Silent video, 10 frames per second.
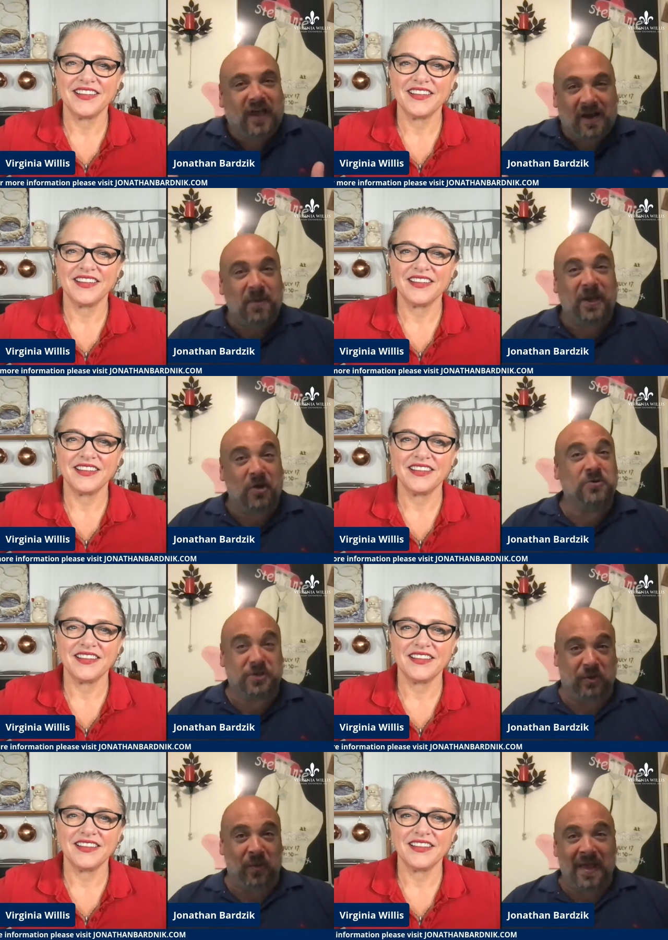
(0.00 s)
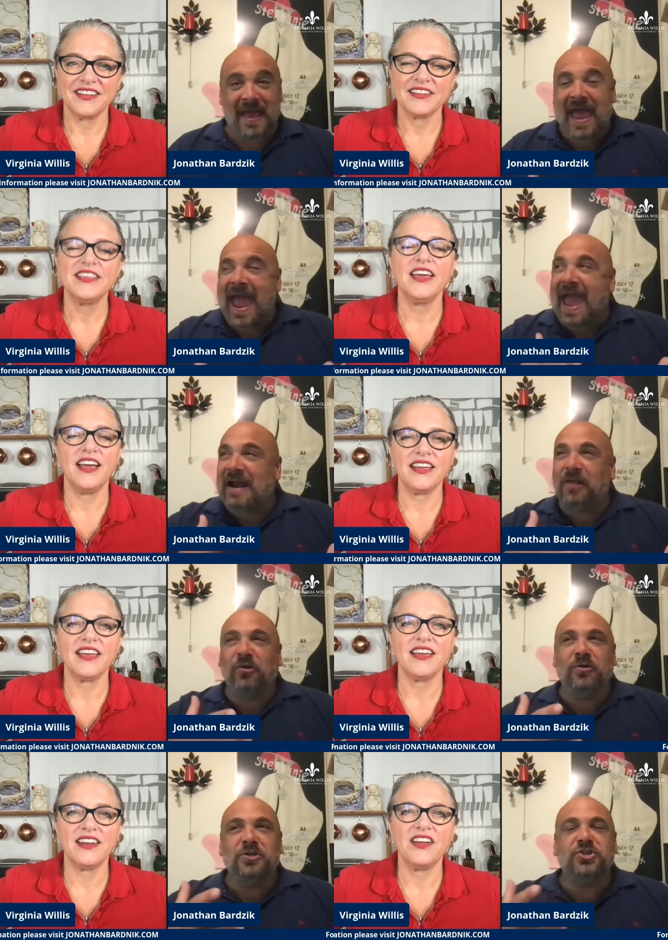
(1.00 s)
Speaker 1: kind of my go-to. Yeah, and I yeah,
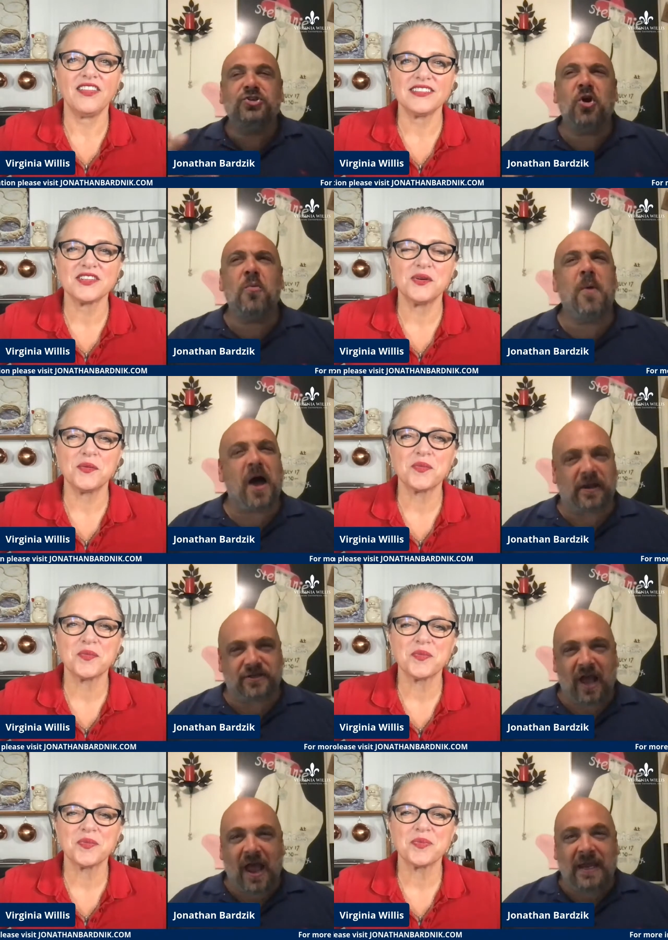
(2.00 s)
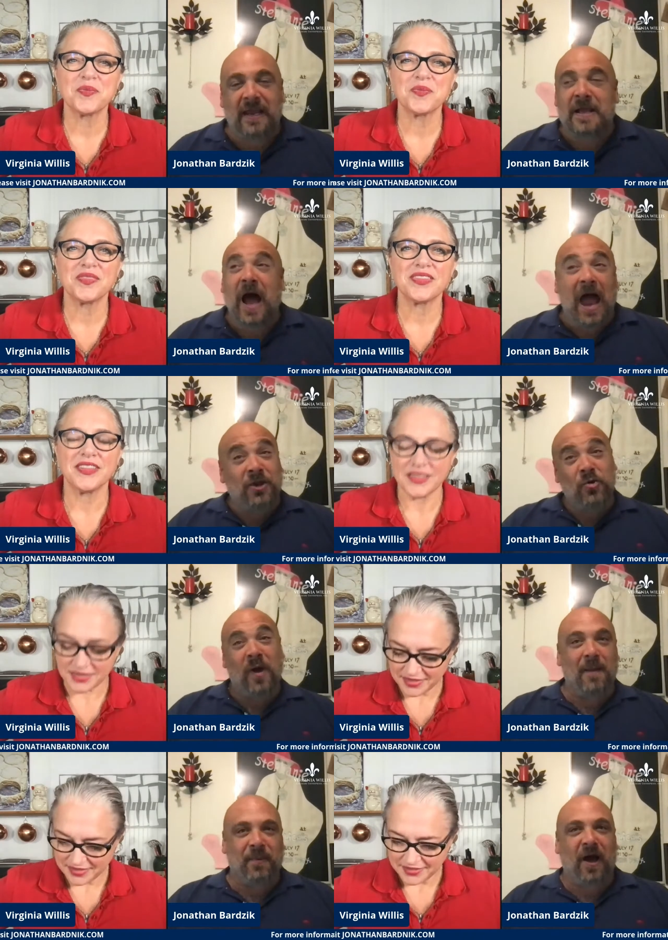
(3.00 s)
learned so cool. much. I I
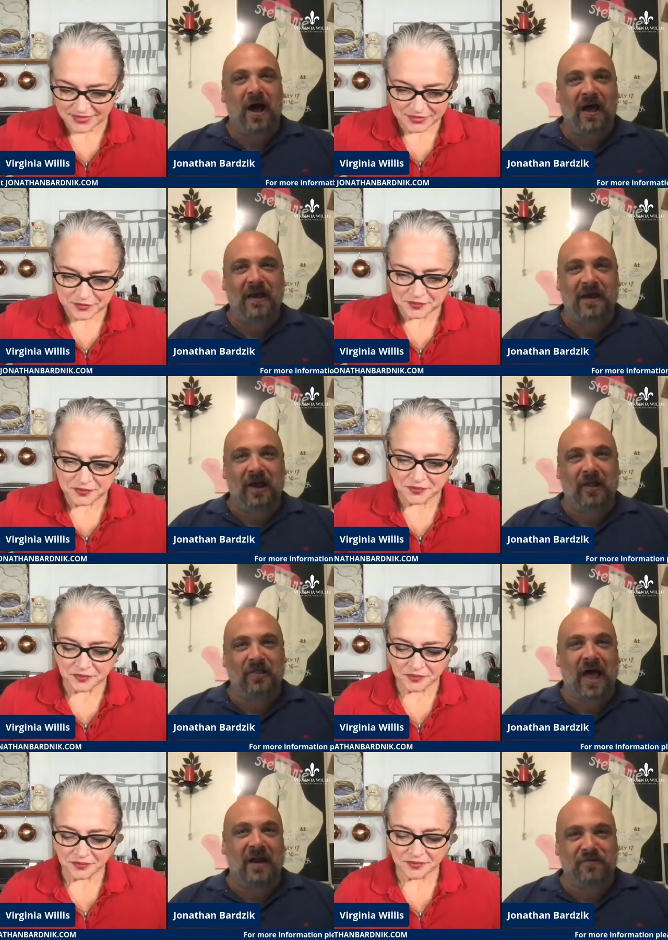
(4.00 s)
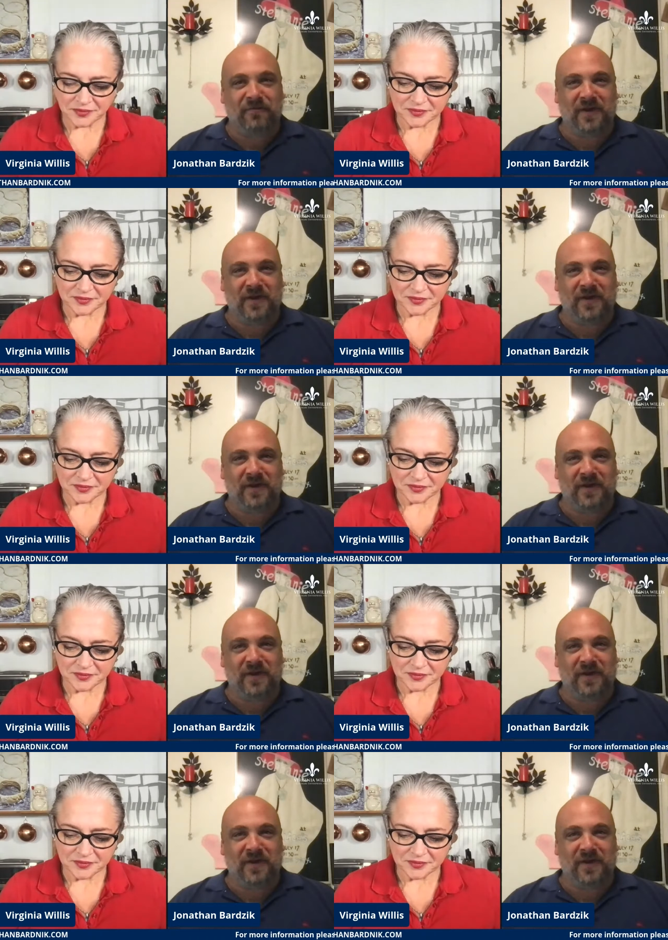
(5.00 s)
grew up on a lot of